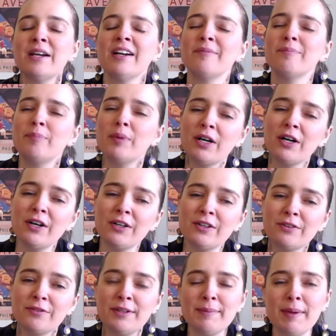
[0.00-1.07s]
But
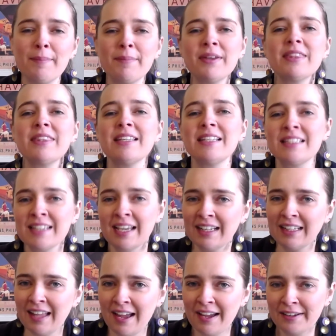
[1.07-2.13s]
remember, the
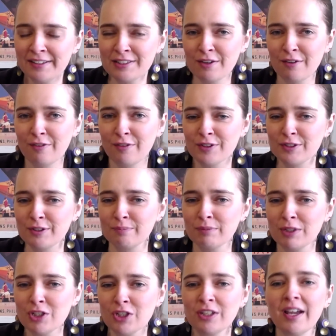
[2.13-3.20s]
deadlines for
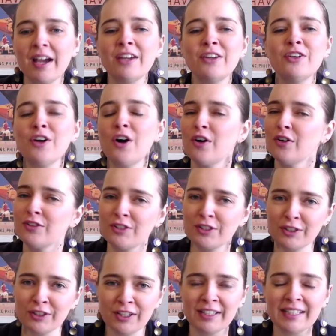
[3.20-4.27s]
submission are not
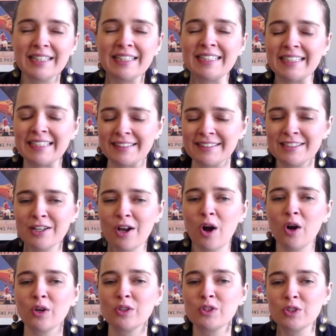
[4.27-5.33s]
until at least
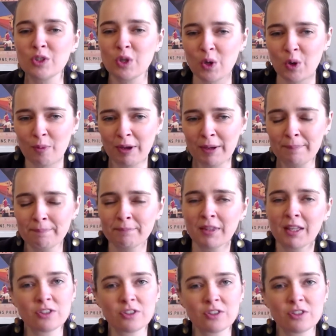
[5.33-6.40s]
October.
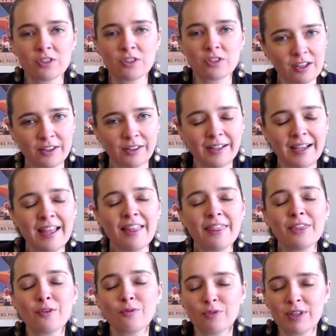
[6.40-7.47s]
So
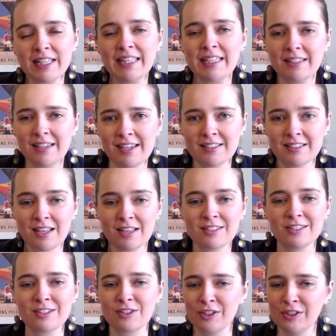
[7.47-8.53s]
there really is
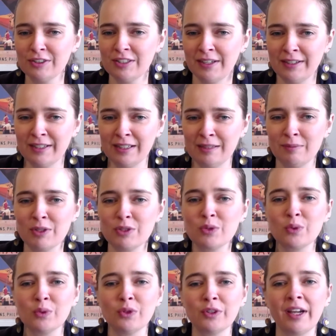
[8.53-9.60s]
still time to
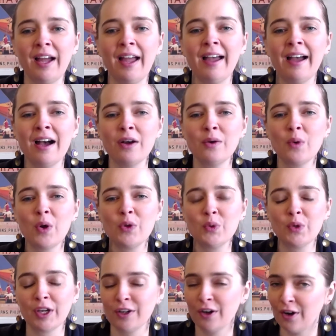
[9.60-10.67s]
look at how you
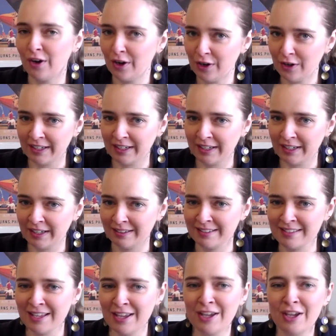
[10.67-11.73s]
can
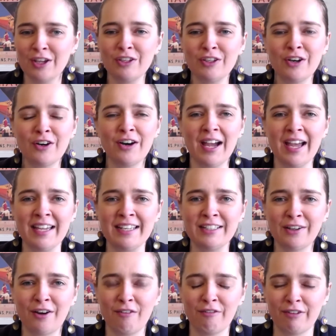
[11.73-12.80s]
organize your end
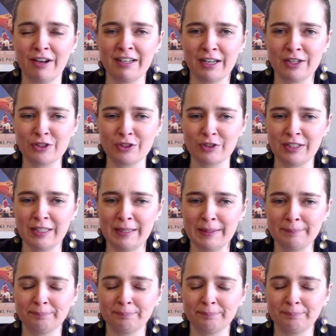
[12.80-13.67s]
of financial year.